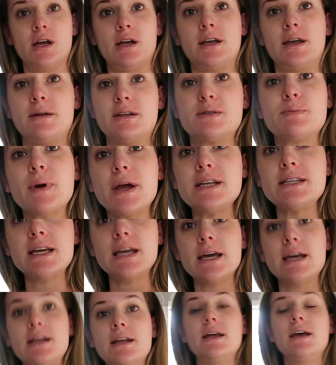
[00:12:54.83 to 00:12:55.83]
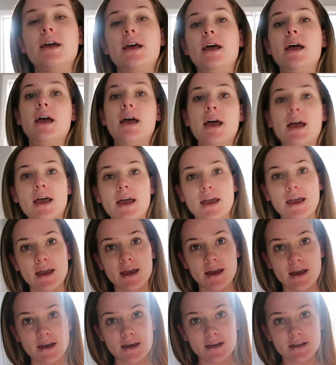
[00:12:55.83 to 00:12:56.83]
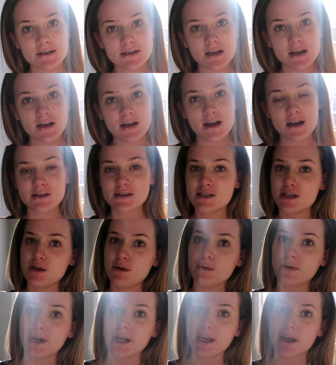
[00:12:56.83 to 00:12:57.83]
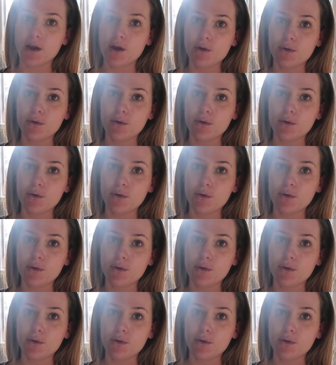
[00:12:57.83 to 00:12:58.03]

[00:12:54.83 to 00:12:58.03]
get a spray tan, and I'll see you when I get